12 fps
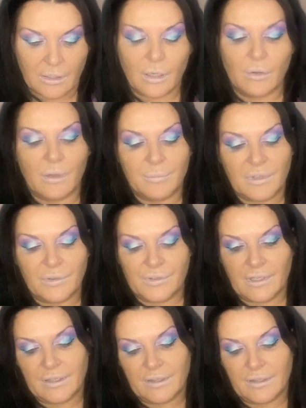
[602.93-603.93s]
Oh, I'm
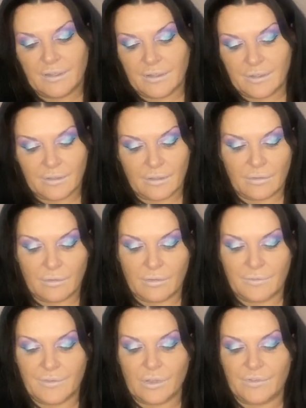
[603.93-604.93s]
using, oh, I
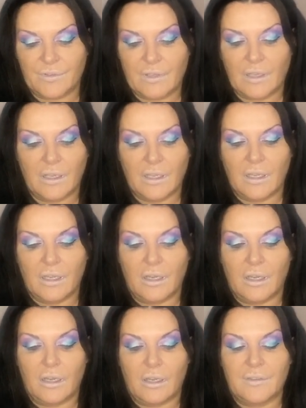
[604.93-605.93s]
forgot to say,
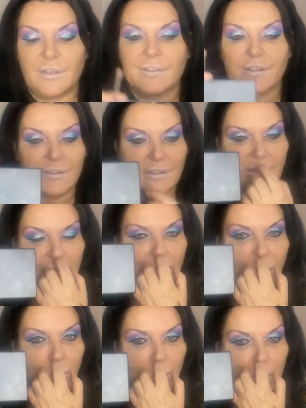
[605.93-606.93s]
this is like an
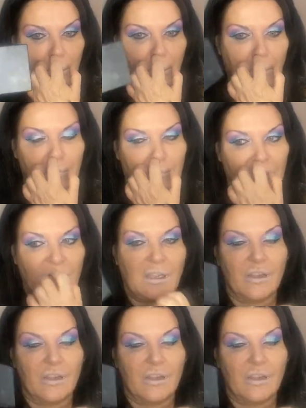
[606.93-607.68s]
old contour kit.